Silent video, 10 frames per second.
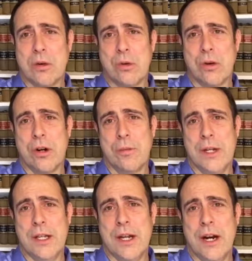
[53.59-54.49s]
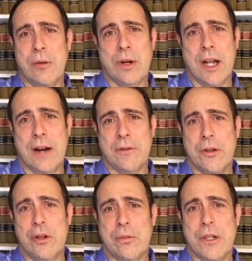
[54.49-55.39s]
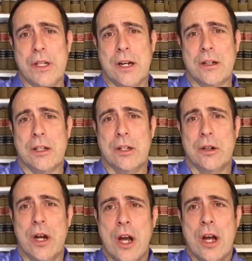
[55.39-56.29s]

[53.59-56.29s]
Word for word: We're going to be there, and we'd like for you to be there too.